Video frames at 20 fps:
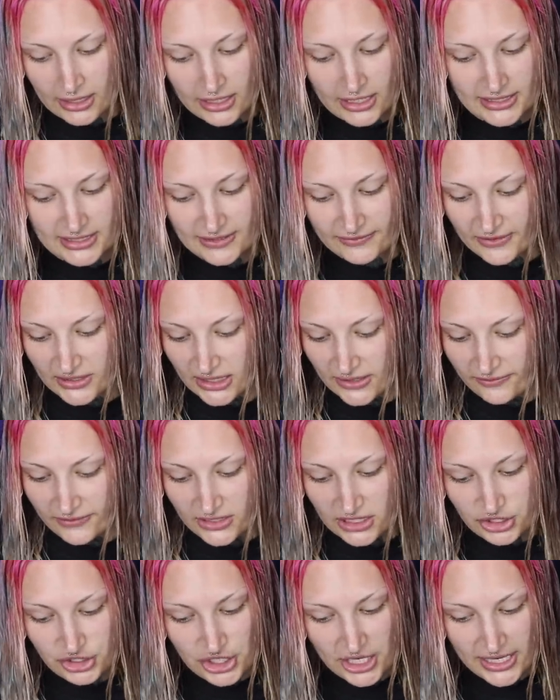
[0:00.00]
It's a
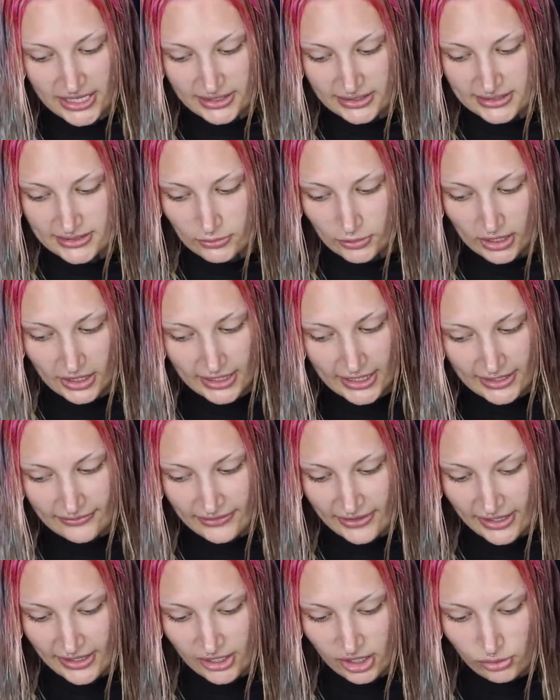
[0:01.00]
50-50 chance. Will I have
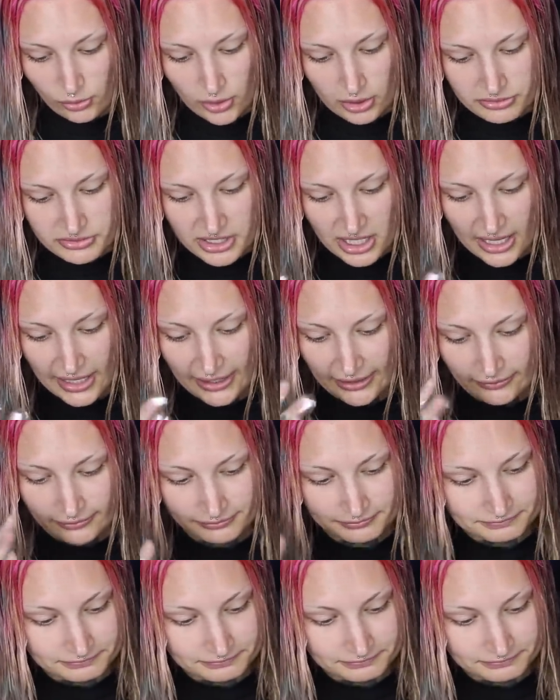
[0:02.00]
hair or won't I?